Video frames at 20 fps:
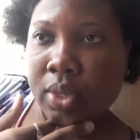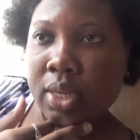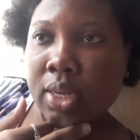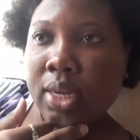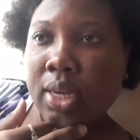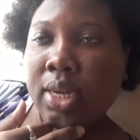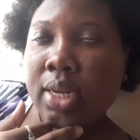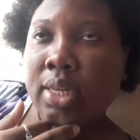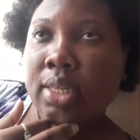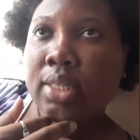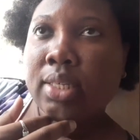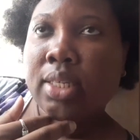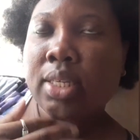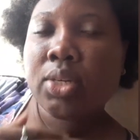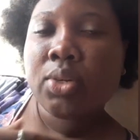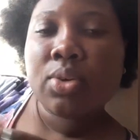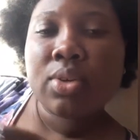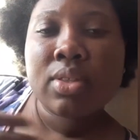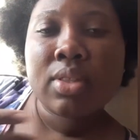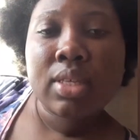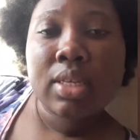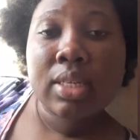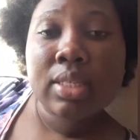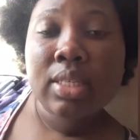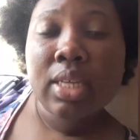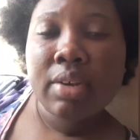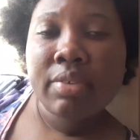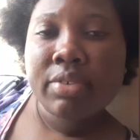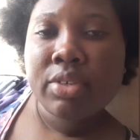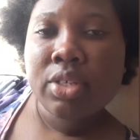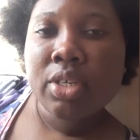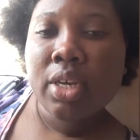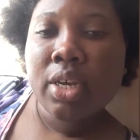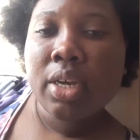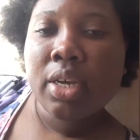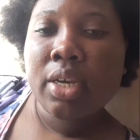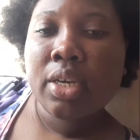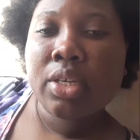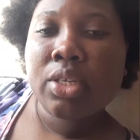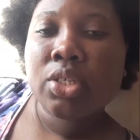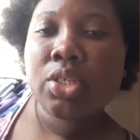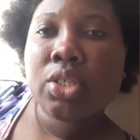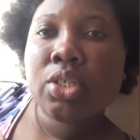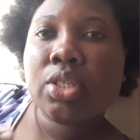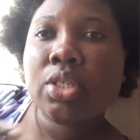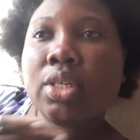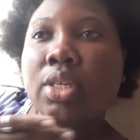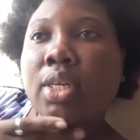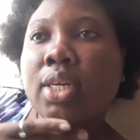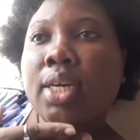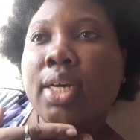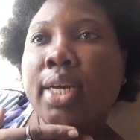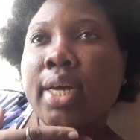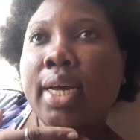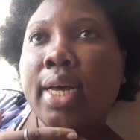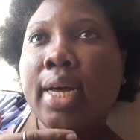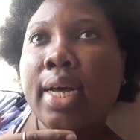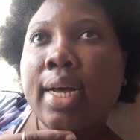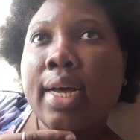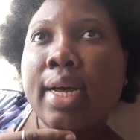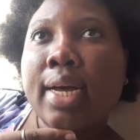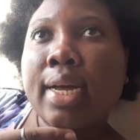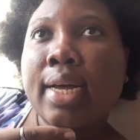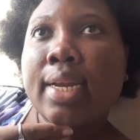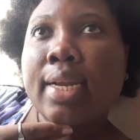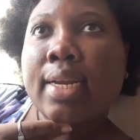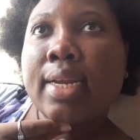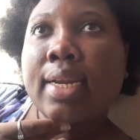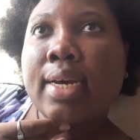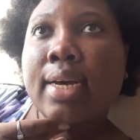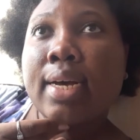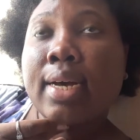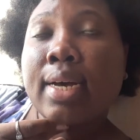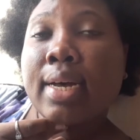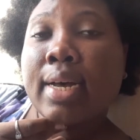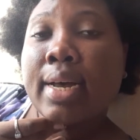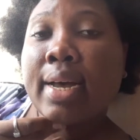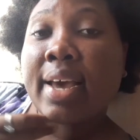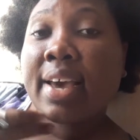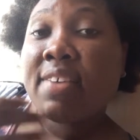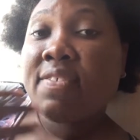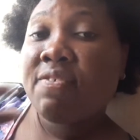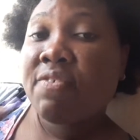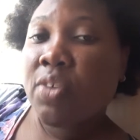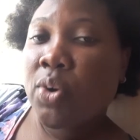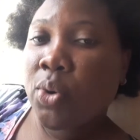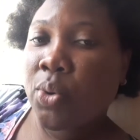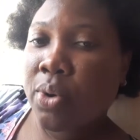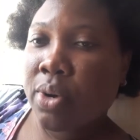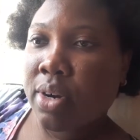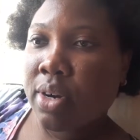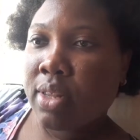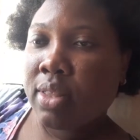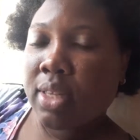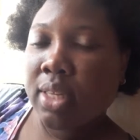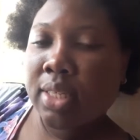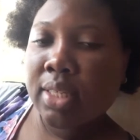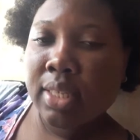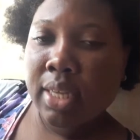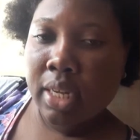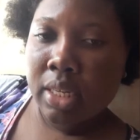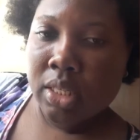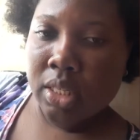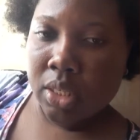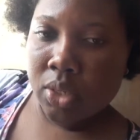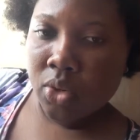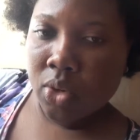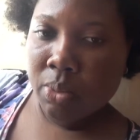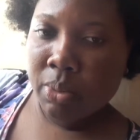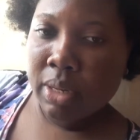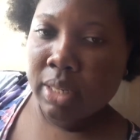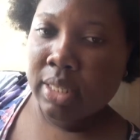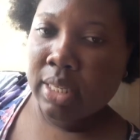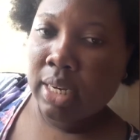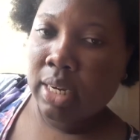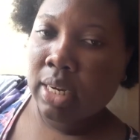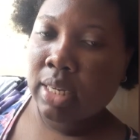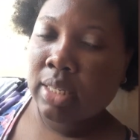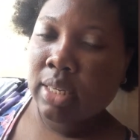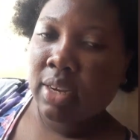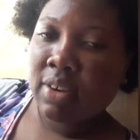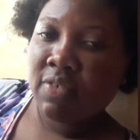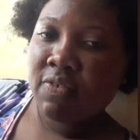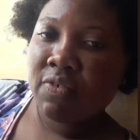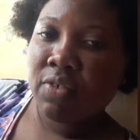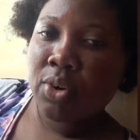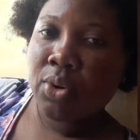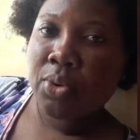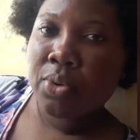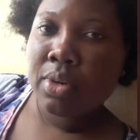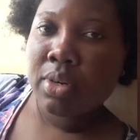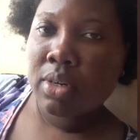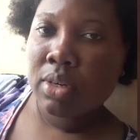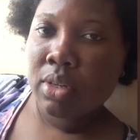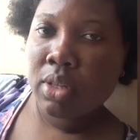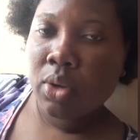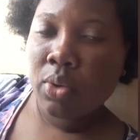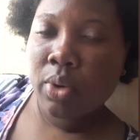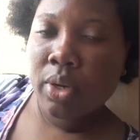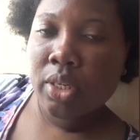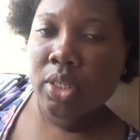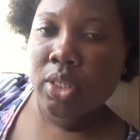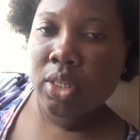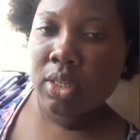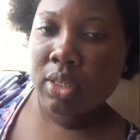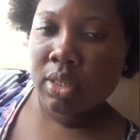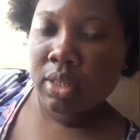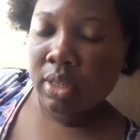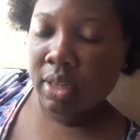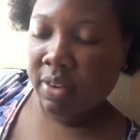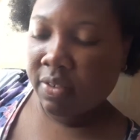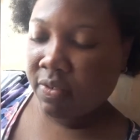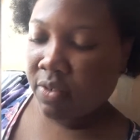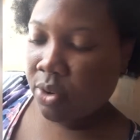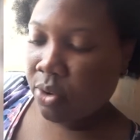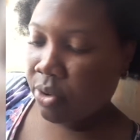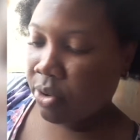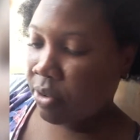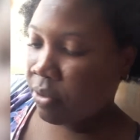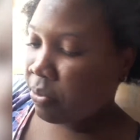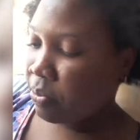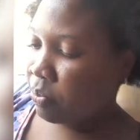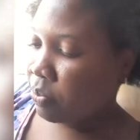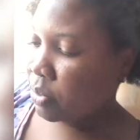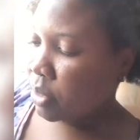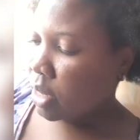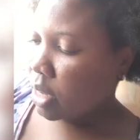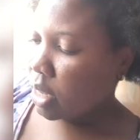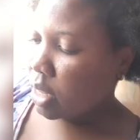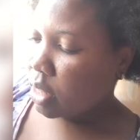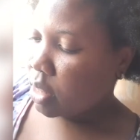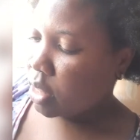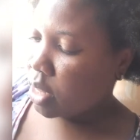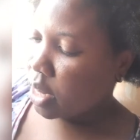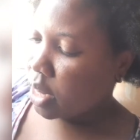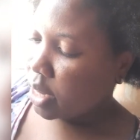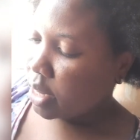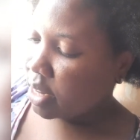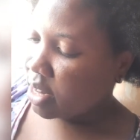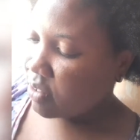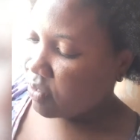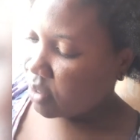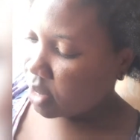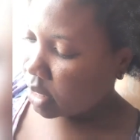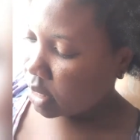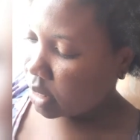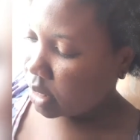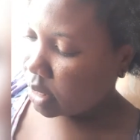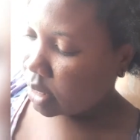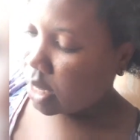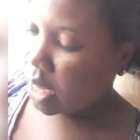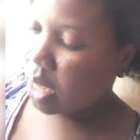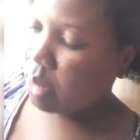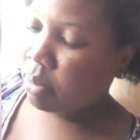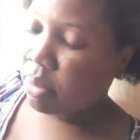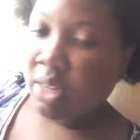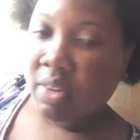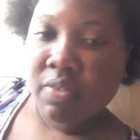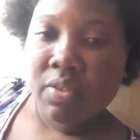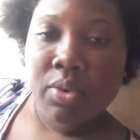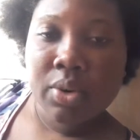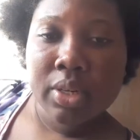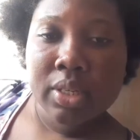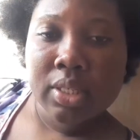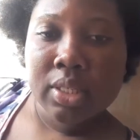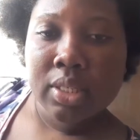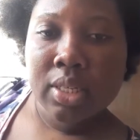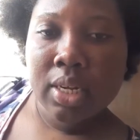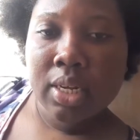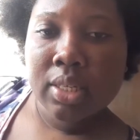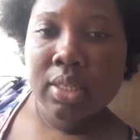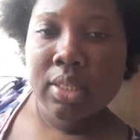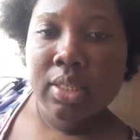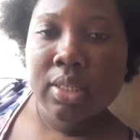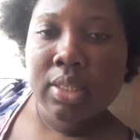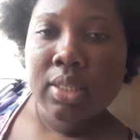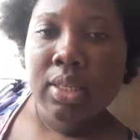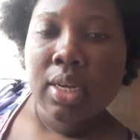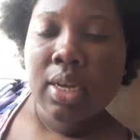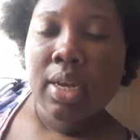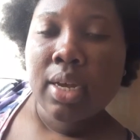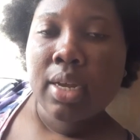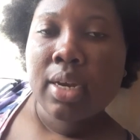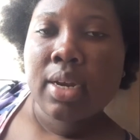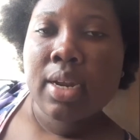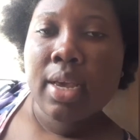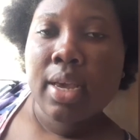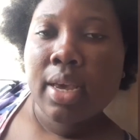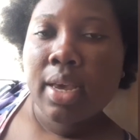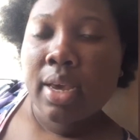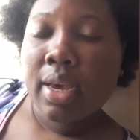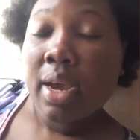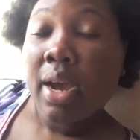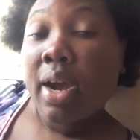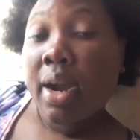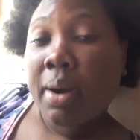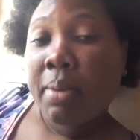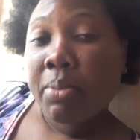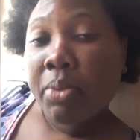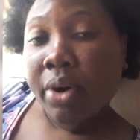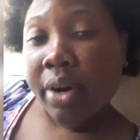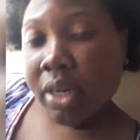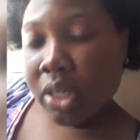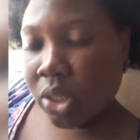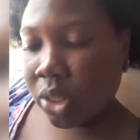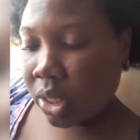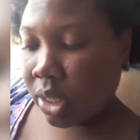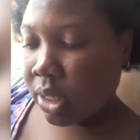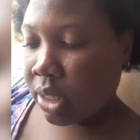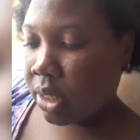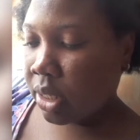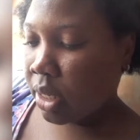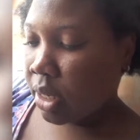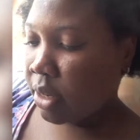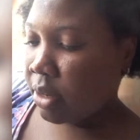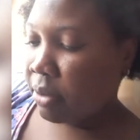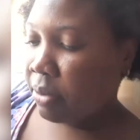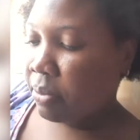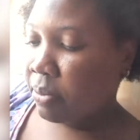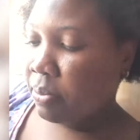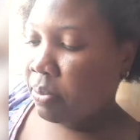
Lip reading: cause things have changed, and I found this get to know me tag that I found, the questions that I found. There are different types of questions. They are more interesting,